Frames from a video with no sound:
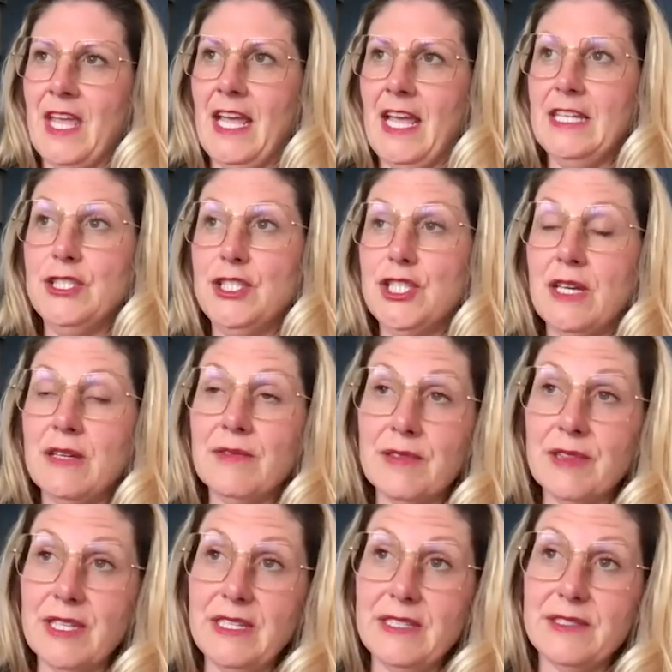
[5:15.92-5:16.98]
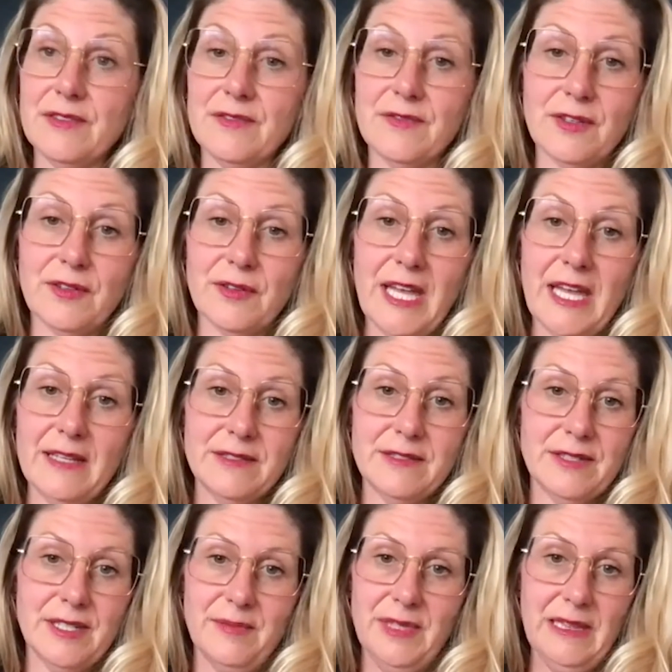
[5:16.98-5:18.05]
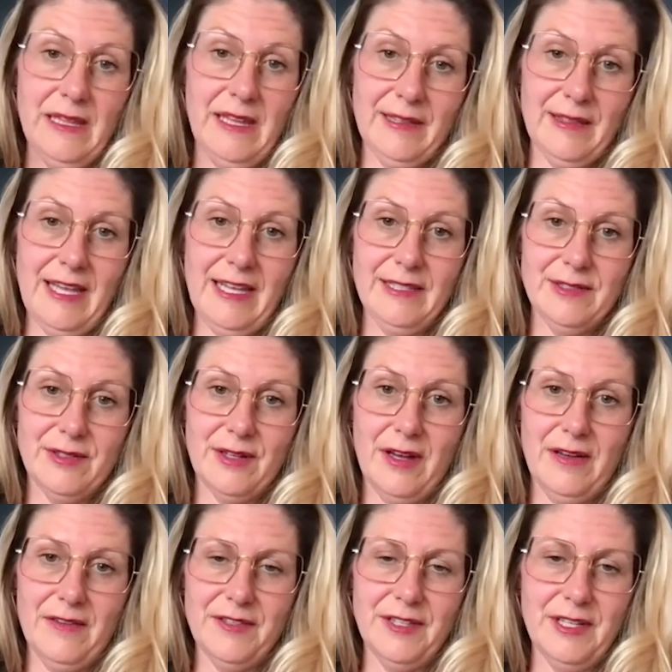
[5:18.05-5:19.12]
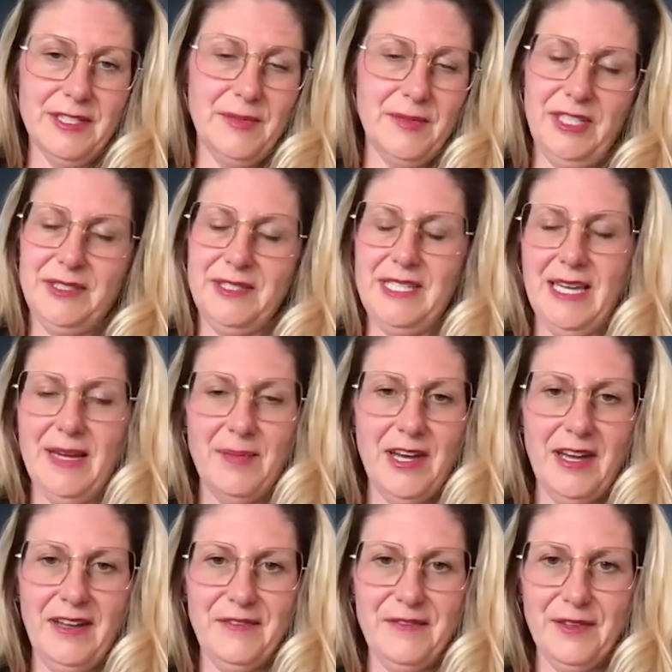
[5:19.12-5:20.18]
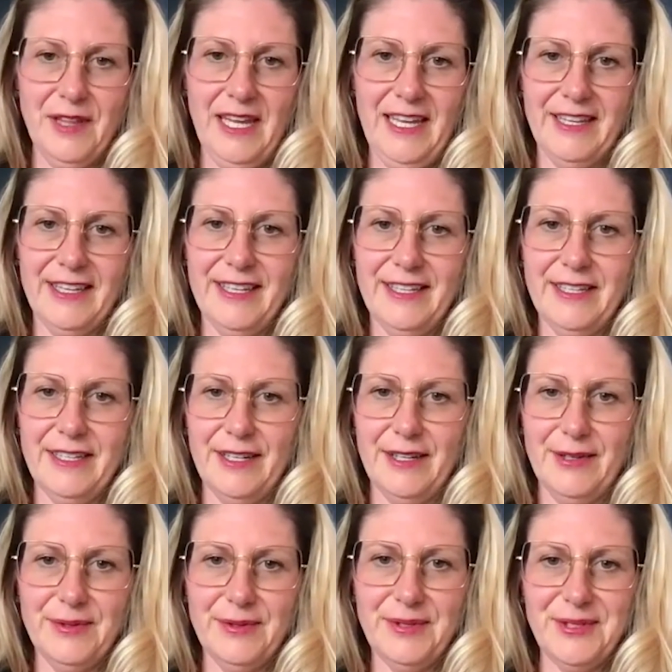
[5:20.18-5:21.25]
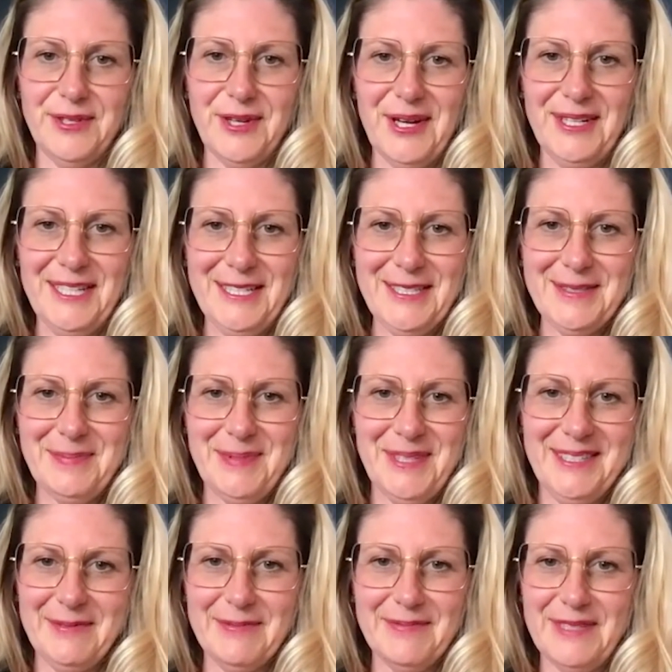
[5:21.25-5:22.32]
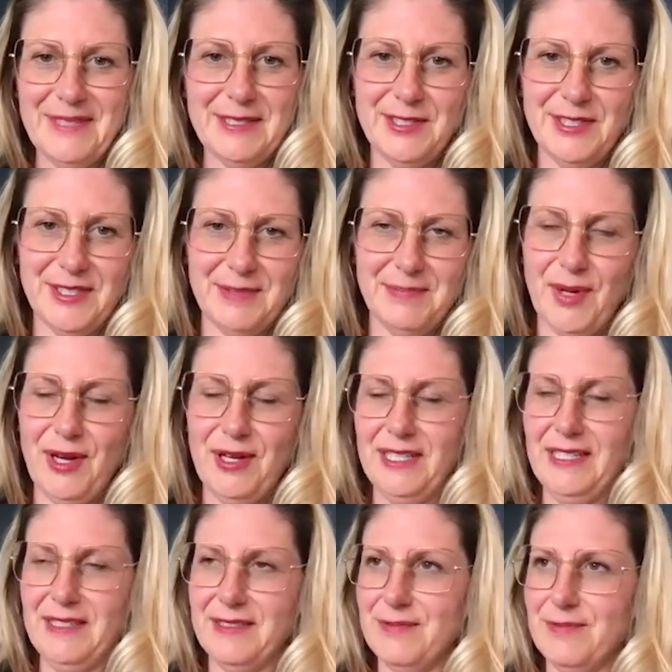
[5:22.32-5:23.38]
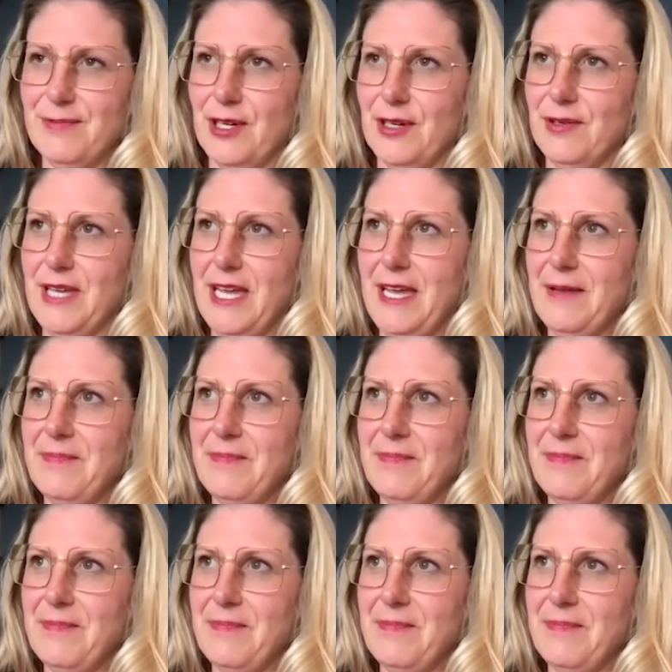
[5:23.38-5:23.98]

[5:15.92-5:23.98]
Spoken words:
And generally, cervical cancer can be like lasered off, not to be TMI for like, your audience, but it's just bodies. We're okay.